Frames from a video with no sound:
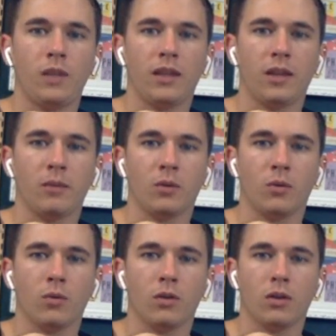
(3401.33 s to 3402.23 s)
I think that'd be
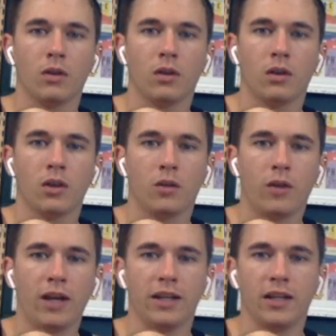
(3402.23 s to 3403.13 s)
cool.
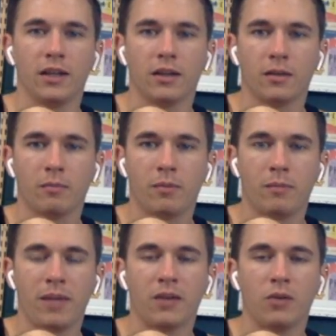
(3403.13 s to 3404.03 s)
Great idea. But
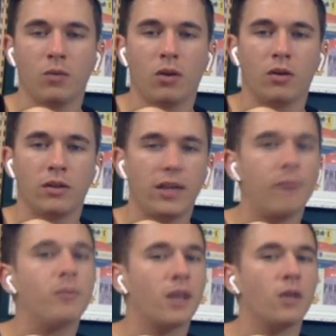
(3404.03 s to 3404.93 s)
make a new wall. Yeah,
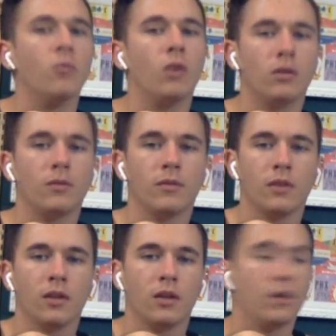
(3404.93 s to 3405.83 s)
I'm gonna make a new wall.
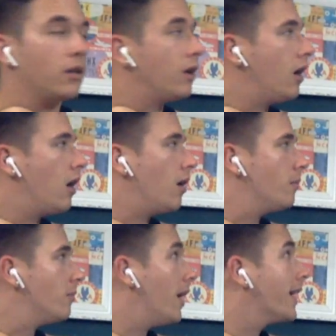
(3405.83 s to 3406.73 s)

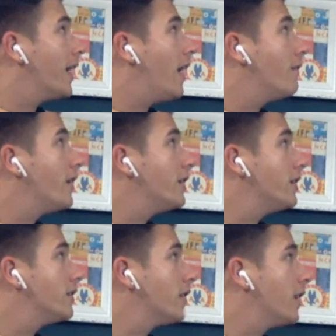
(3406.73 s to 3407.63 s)
I kind of have
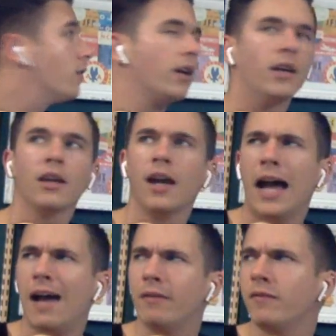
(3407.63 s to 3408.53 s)
ideas anyway.
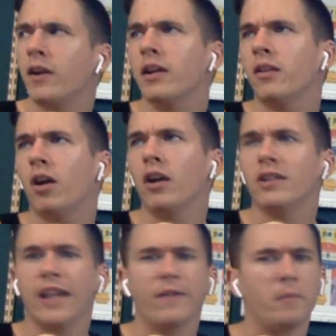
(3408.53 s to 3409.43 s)
I have a very large
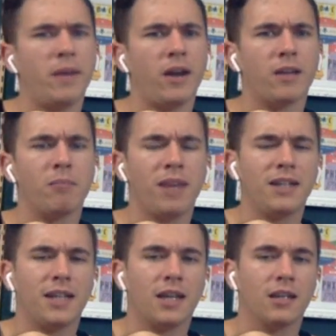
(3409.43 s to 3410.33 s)
Native American
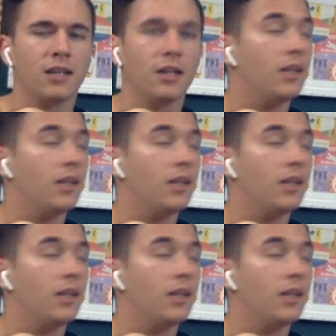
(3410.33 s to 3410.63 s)
painting